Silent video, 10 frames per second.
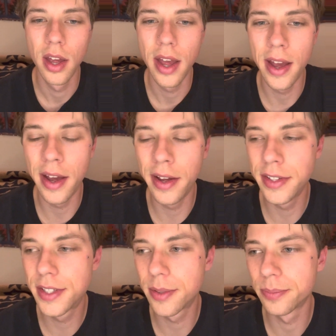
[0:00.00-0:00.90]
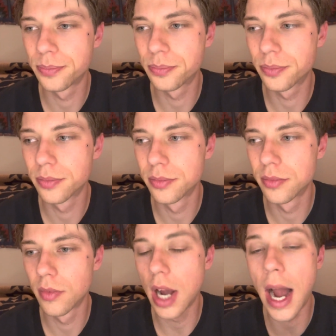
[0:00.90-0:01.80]
And
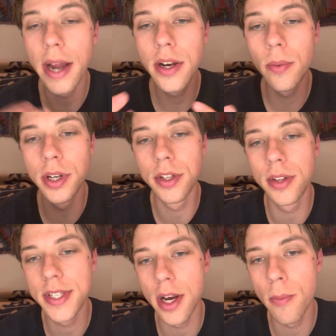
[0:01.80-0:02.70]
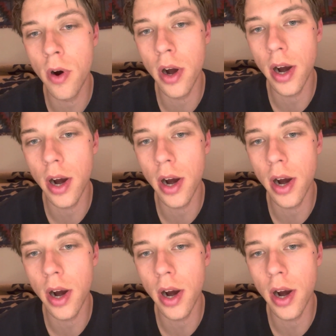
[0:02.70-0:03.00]
I didn't want to do this anymore.